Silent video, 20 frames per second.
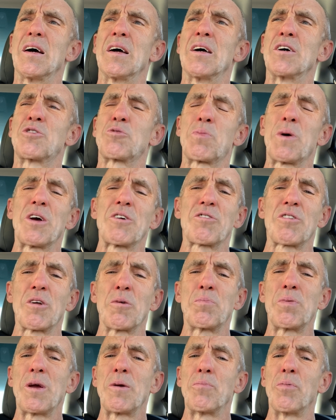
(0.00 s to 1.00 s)

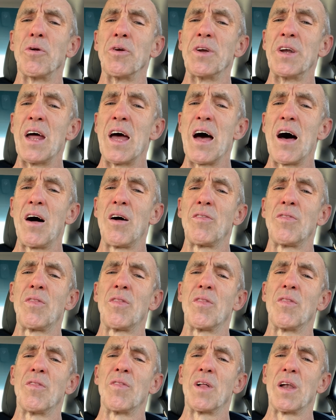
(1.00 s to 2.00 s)
especially people
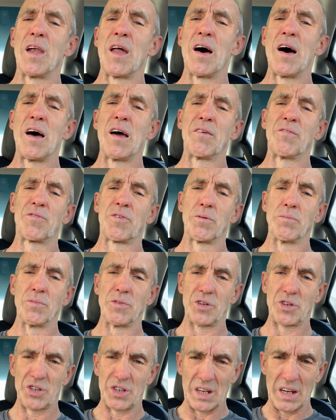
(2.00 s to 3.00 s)
down the line from
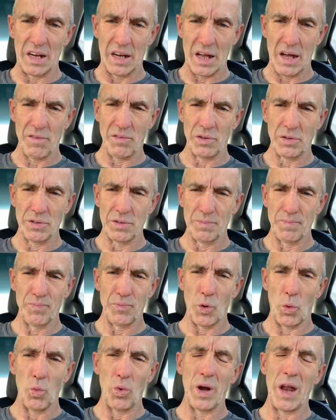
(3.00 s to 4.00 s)
the C level,
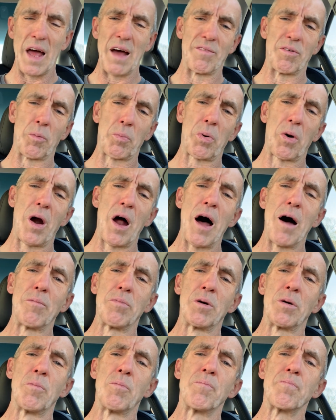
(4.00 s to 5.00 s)
will have a
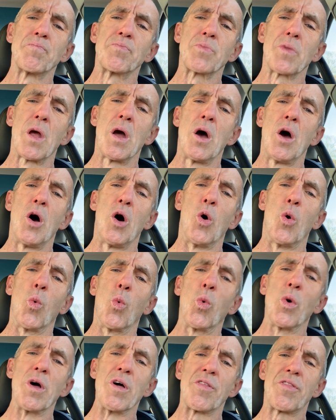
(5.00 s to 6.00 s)
problem
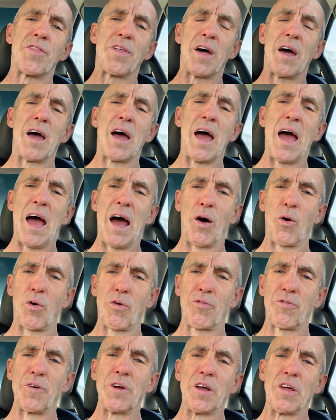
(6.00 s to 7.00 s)
with
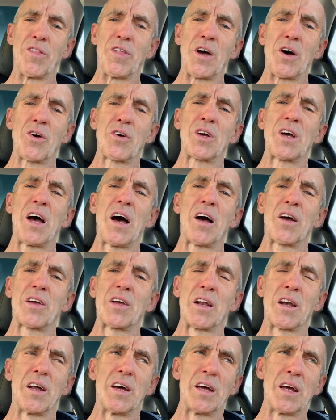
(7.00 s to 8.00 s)
our fee. They'll
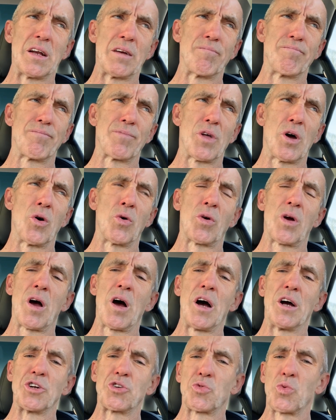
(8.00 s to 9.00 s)
calculate, oh
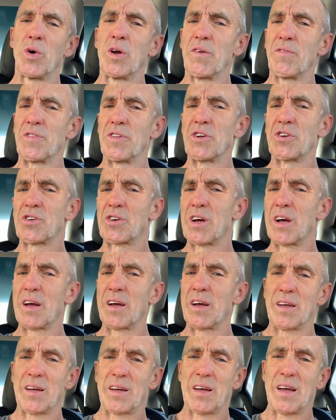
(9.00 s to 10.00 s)
gosh, what if this
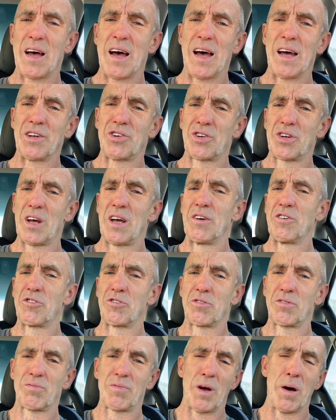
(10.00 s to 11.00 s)
guy
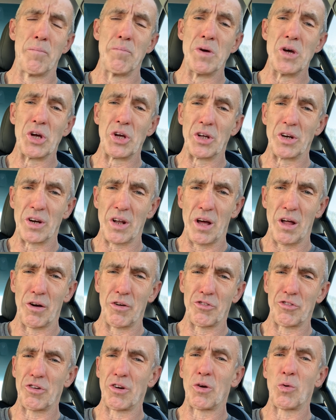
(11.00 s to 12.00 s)
saves $1 million
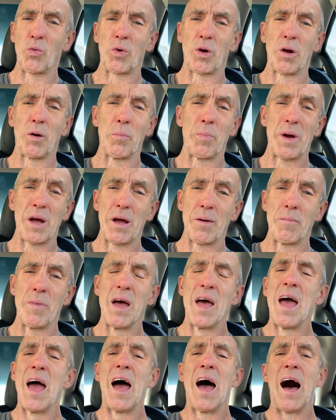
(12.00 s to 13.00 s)
a year? We're going to pay him
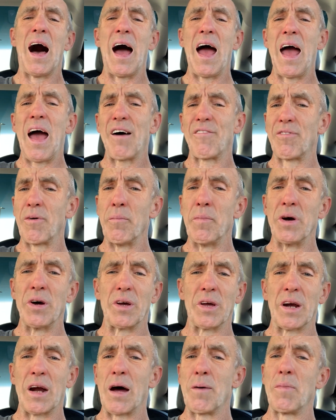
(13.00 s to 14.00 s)

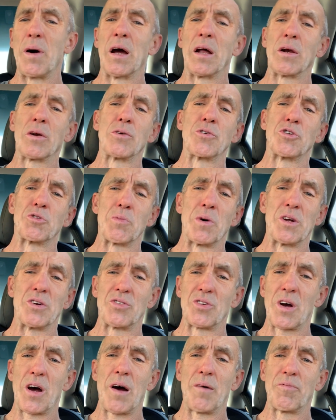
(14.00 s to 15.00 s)
$500,000. I might lose my
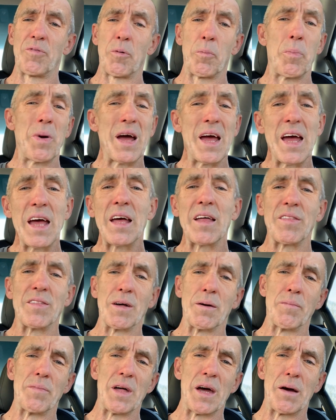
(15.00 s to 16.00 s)
job for paying
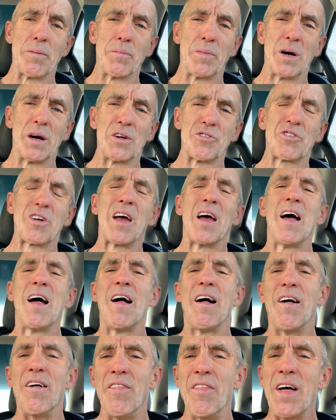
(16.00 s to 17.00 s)
them that much.
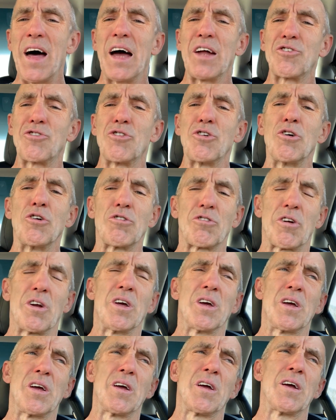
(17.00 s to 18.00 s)
That's
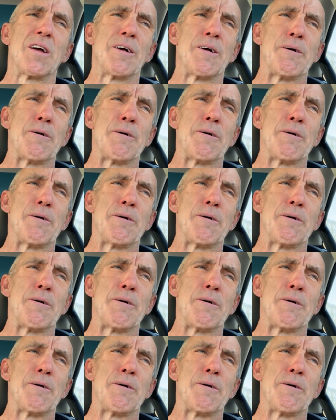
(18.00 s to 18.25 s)
usually